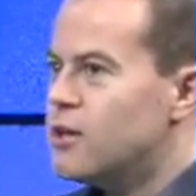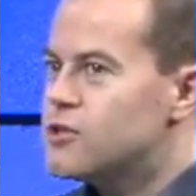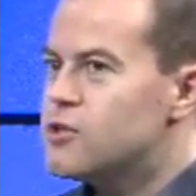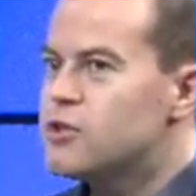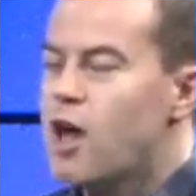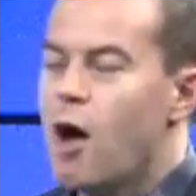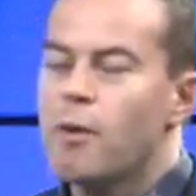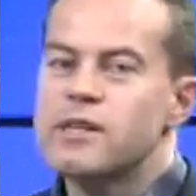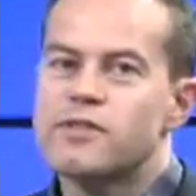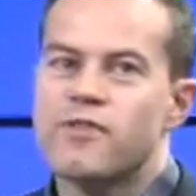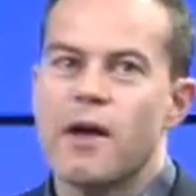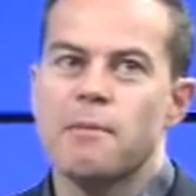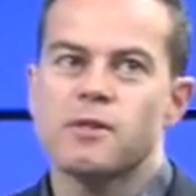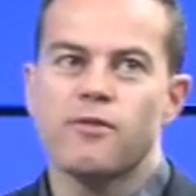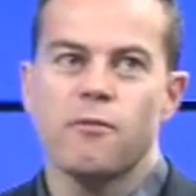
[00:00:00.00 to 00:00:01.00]
So Darwin's
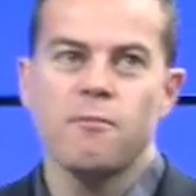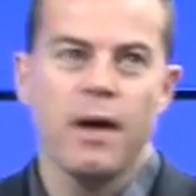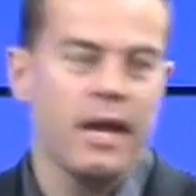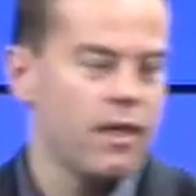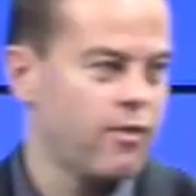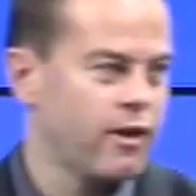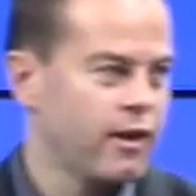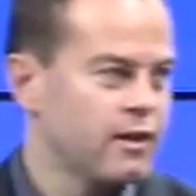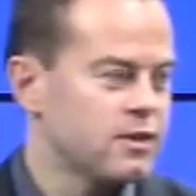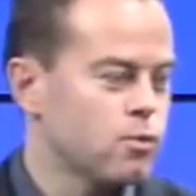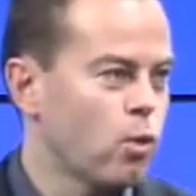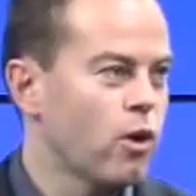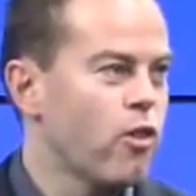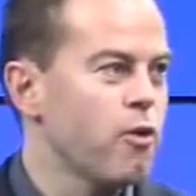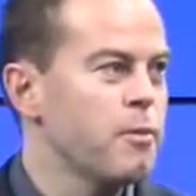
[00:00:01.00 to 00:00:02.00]
famous for many things.
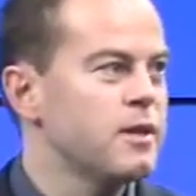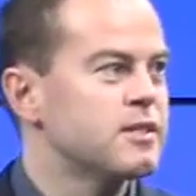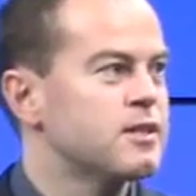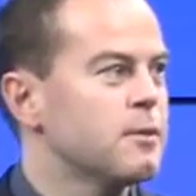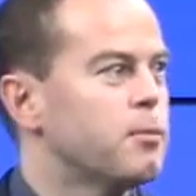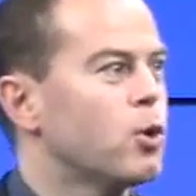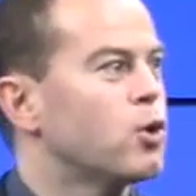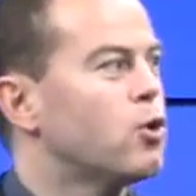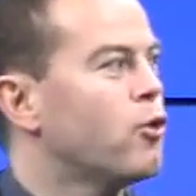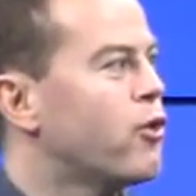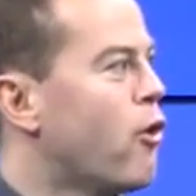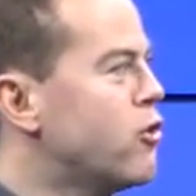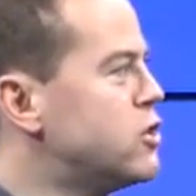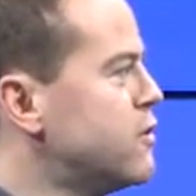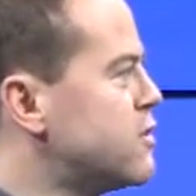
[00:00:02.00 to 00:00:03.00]
One of them is a book called
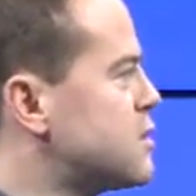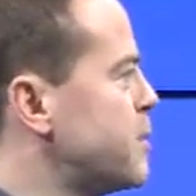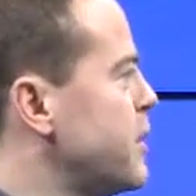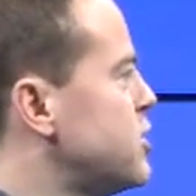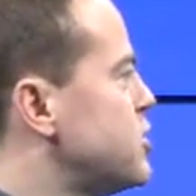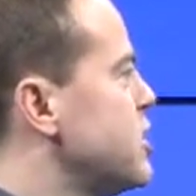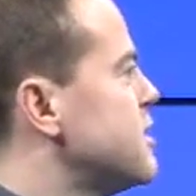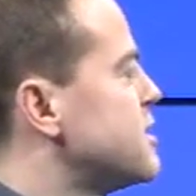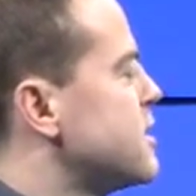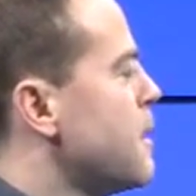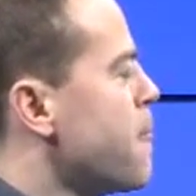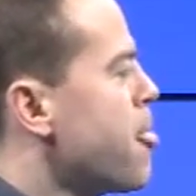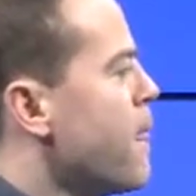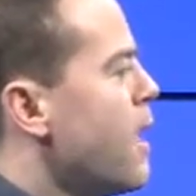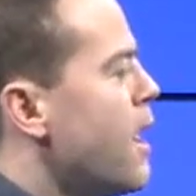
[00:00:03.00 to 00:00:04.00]
The Origin of Species,
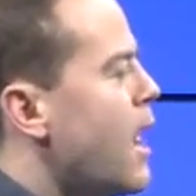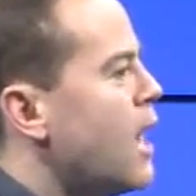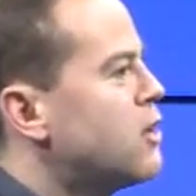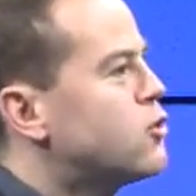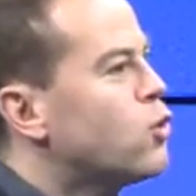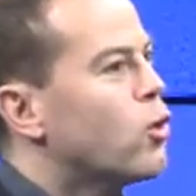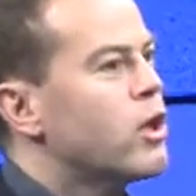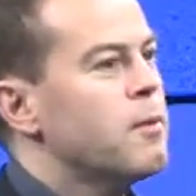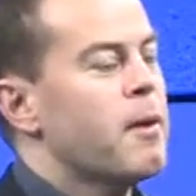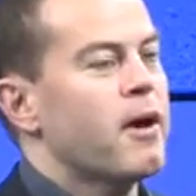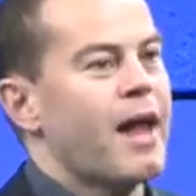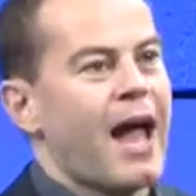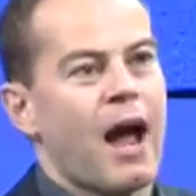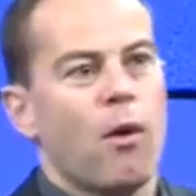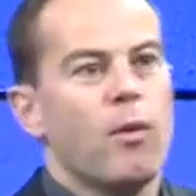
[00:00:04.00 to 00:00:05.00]
and talking
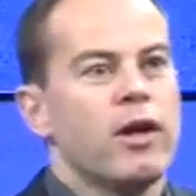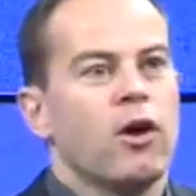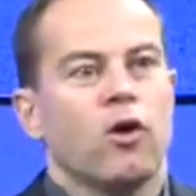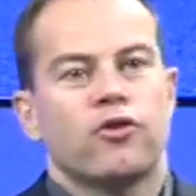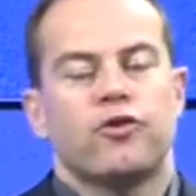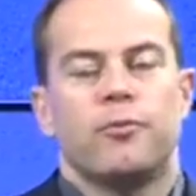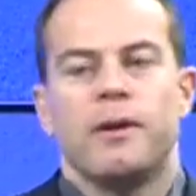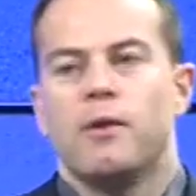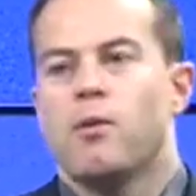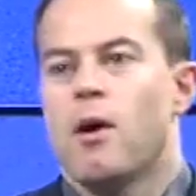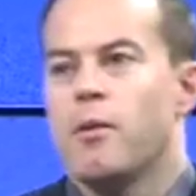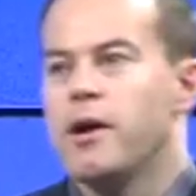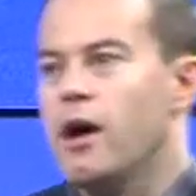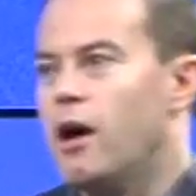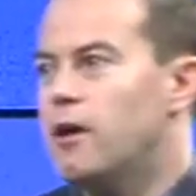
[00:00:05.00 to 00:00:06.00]
about how we got to be
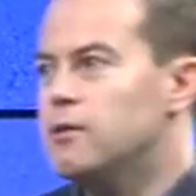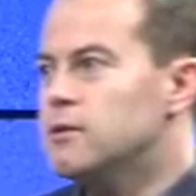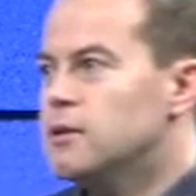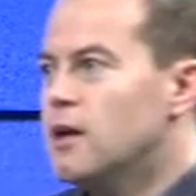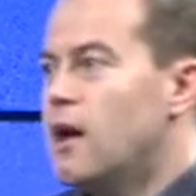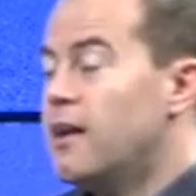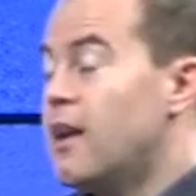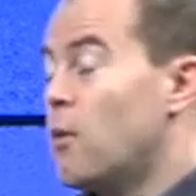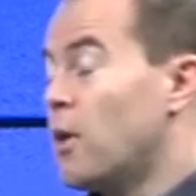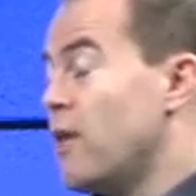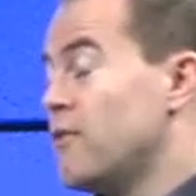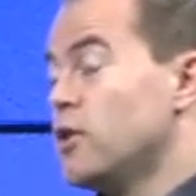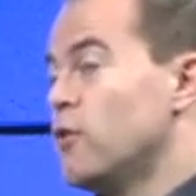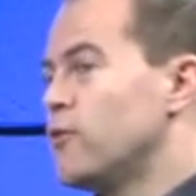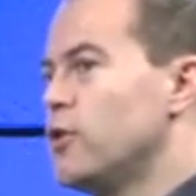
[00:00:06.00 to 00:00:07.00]
where we are. Now,
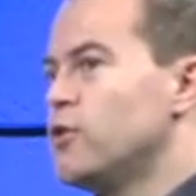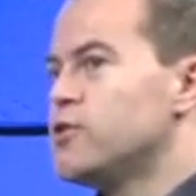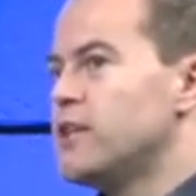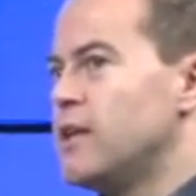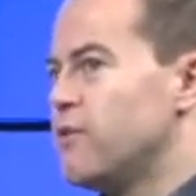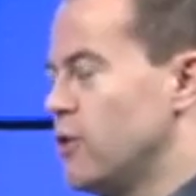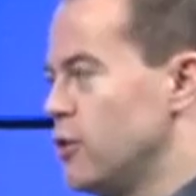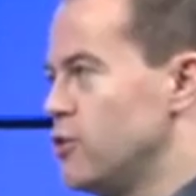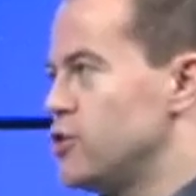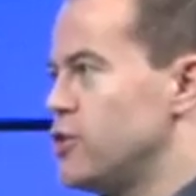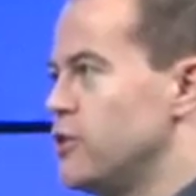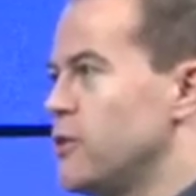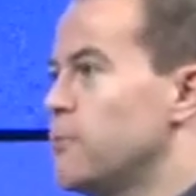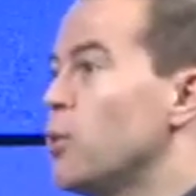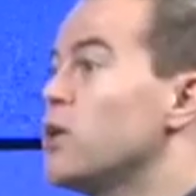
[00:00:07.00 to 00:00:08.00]
whatever your views on
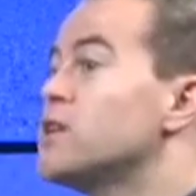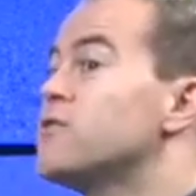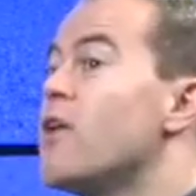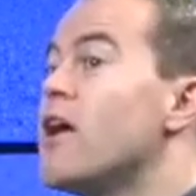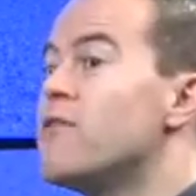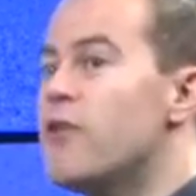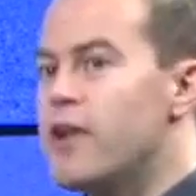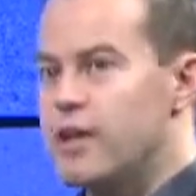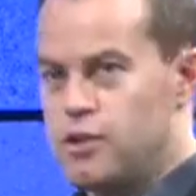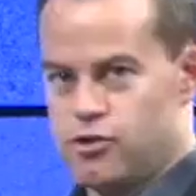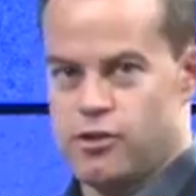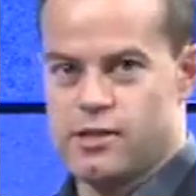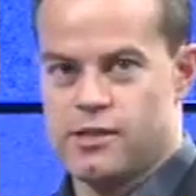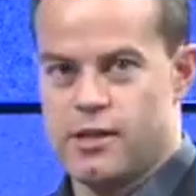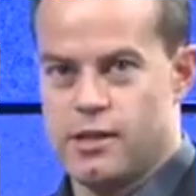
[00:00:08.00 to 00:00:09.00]
evolution, the book is very, very
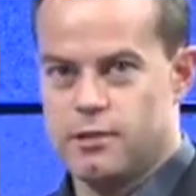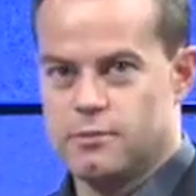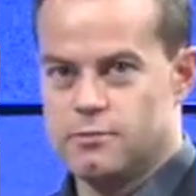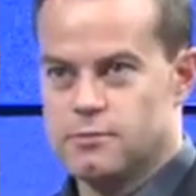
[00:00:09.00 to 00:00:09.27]
interesting.